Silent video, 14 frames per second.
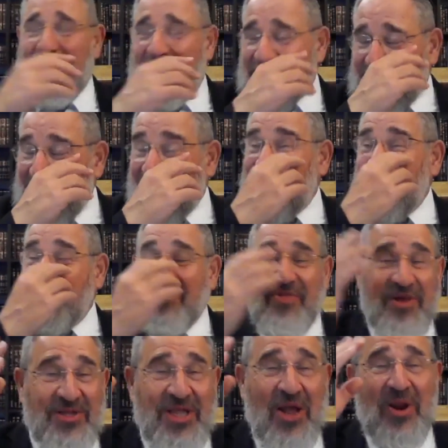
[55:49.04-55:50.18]
several of the
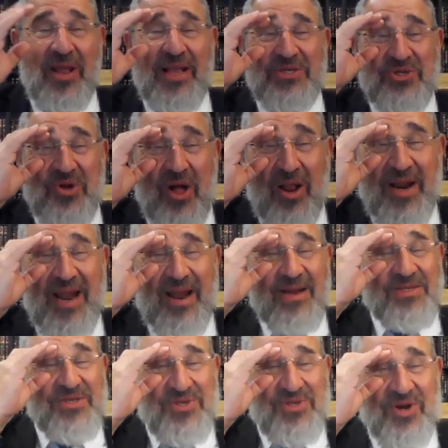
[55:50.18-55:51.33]
Gedolei Yisrael in
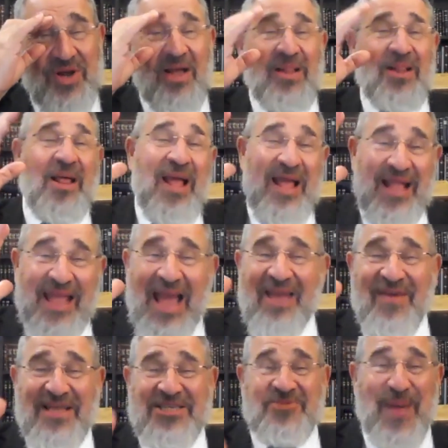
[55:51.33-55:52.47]
Eretz Yisrael
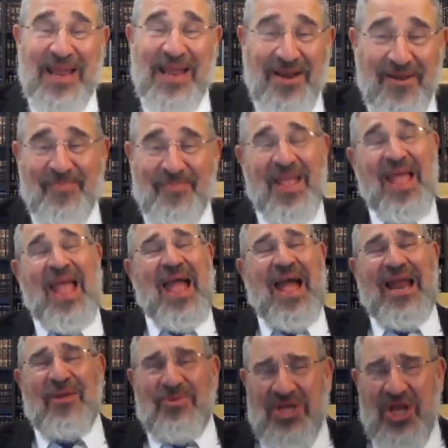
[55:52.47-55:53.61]
gave Hespedim.
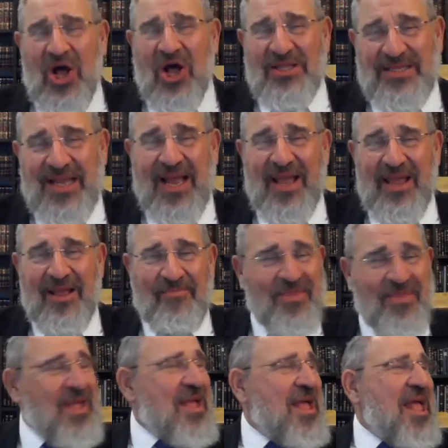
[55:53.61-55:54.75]
And it was a hot day,
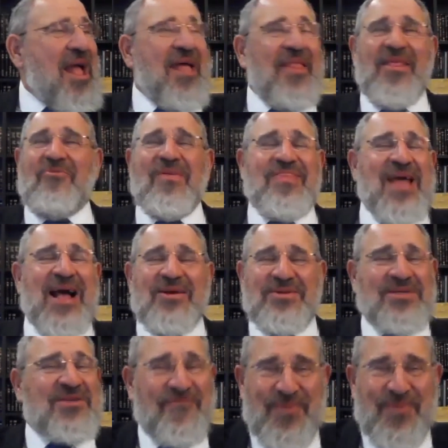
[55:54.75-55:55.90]
and there were
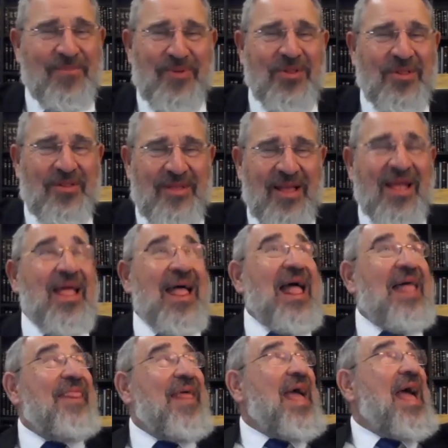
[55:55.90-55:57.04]
thousands of people,
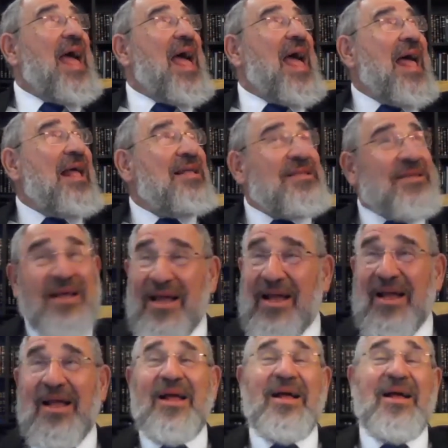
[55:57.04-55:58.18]
and they had
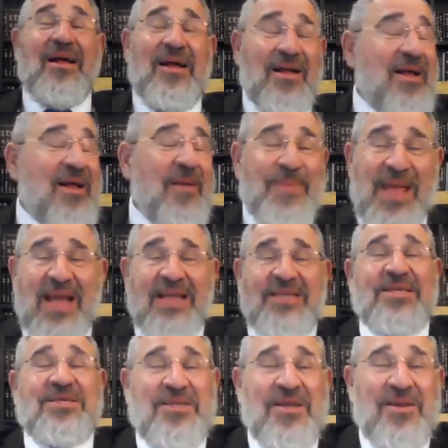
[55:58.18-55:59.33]
a PA
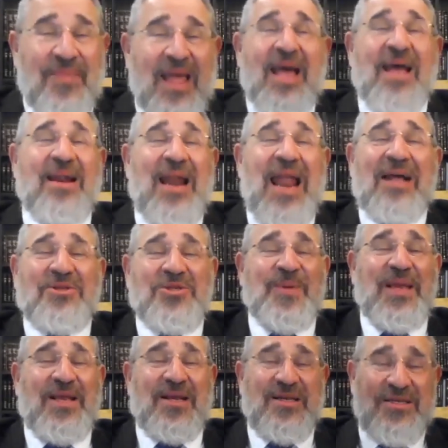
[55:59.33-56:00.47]
system, they had
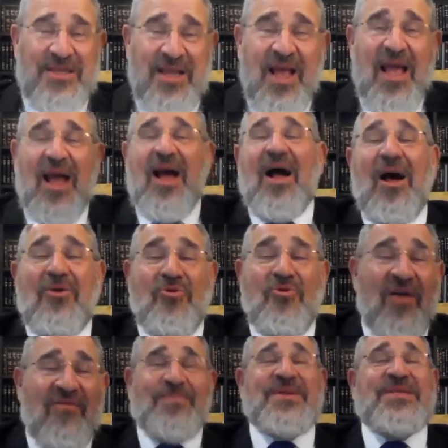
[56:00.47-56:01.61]
loudspeakers on
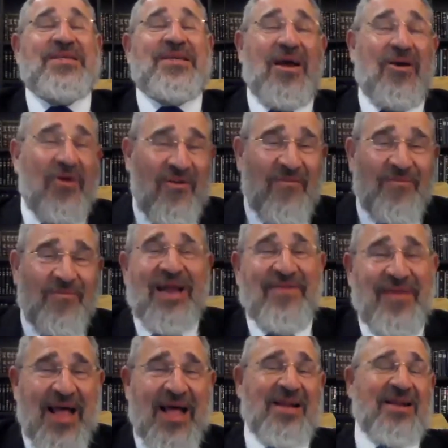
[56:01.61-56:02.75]
Rehov HaPiska, Rehov Beit
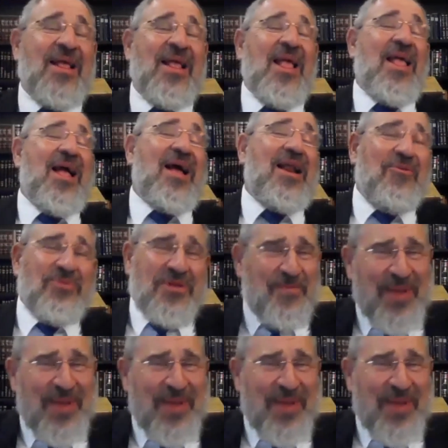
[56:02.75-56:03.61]
Vegan, and it was a